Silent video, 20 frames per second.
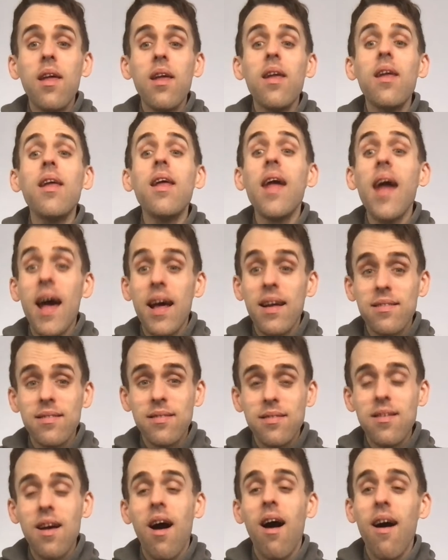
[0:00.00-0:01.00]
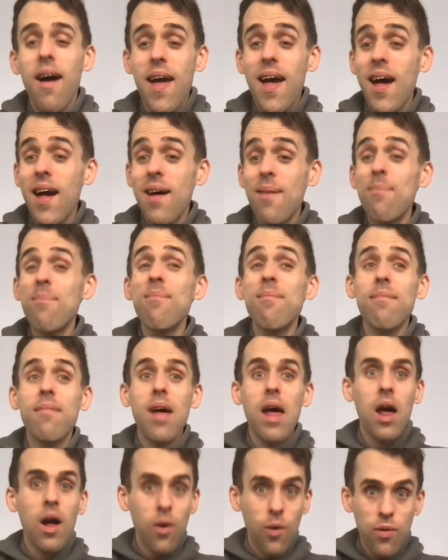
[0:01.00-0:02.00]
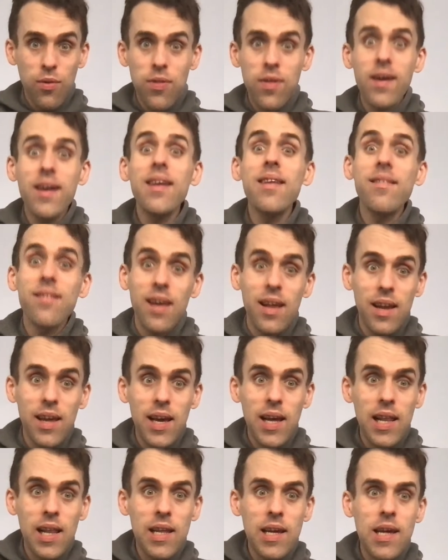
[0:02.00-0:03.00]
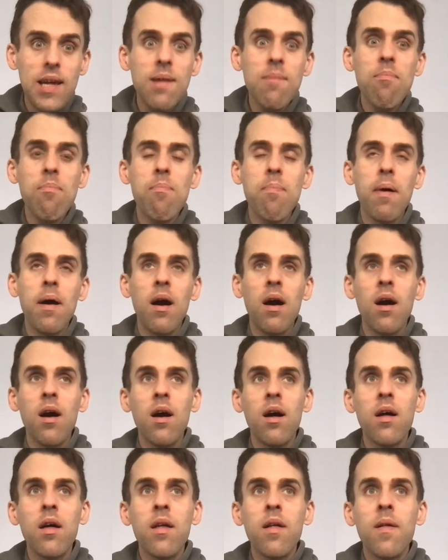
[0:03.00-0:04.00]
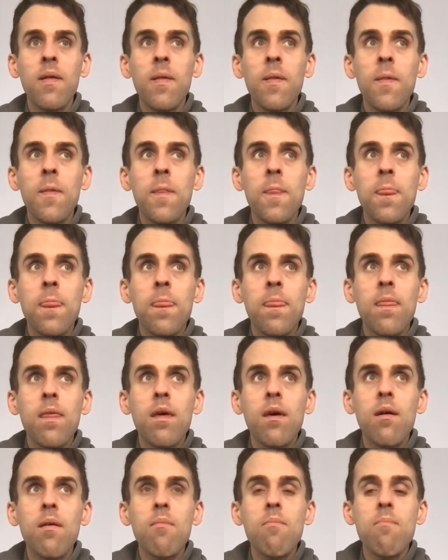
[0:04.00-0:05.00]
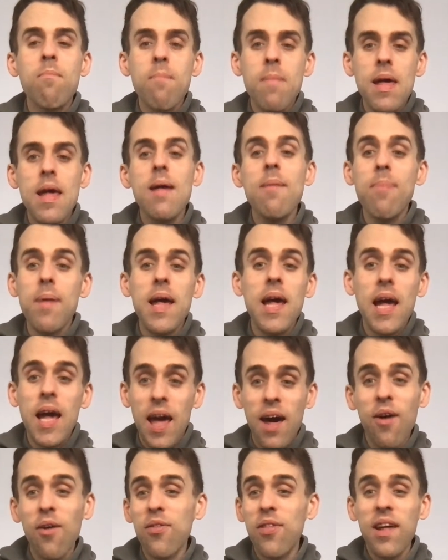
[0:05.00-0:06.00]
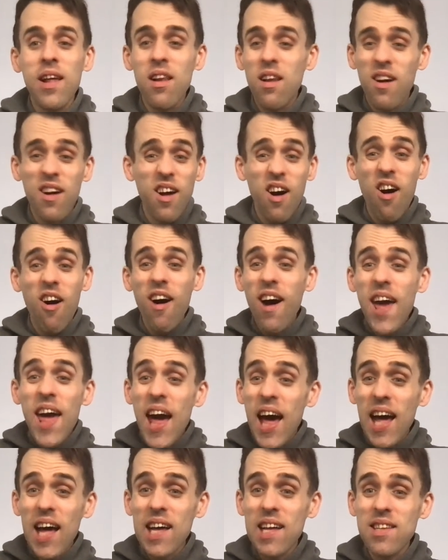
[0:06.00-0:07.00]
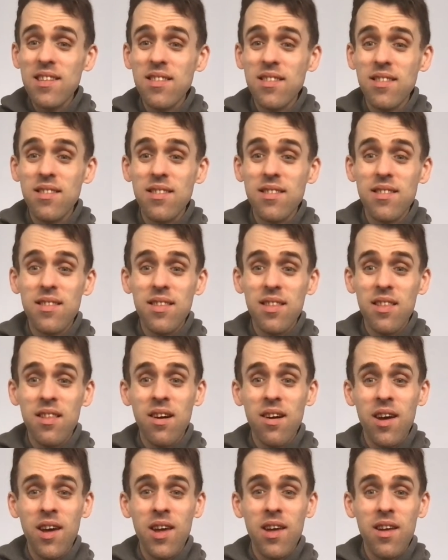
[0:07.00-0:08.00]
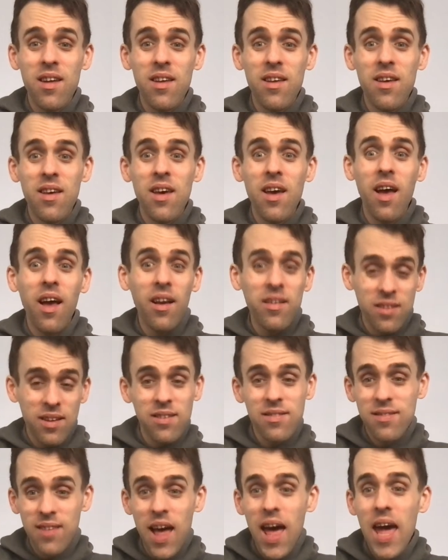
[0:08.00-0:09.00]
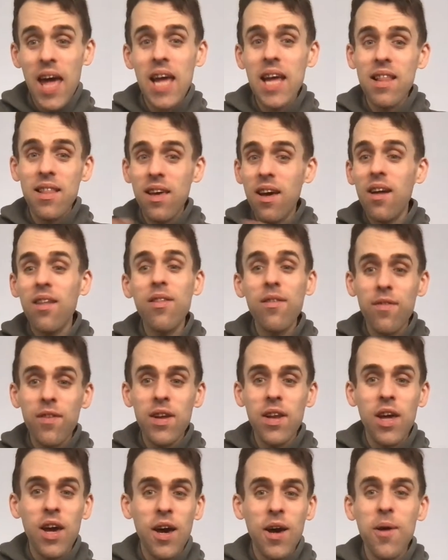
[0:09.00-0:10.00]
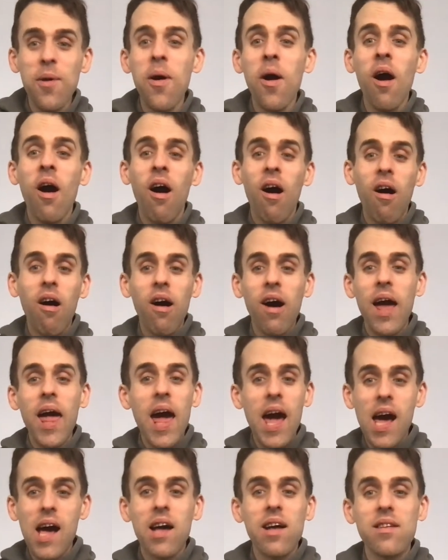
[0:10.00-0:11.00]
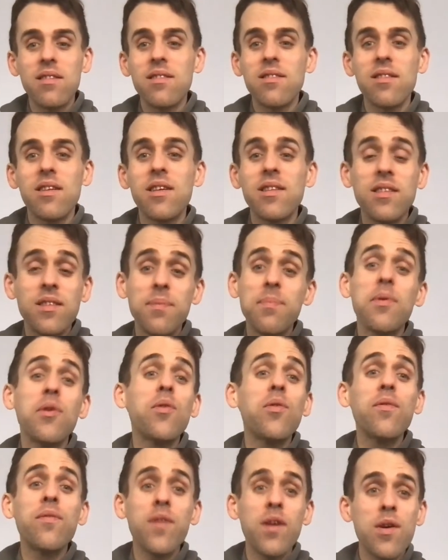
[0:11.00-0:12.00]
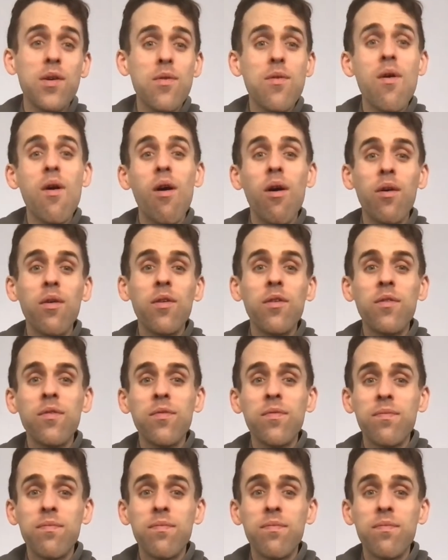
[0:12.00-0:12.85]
yes, I am healthy technically, but me being healthy, like I had, like, as I say in the other video, I had a typical view of,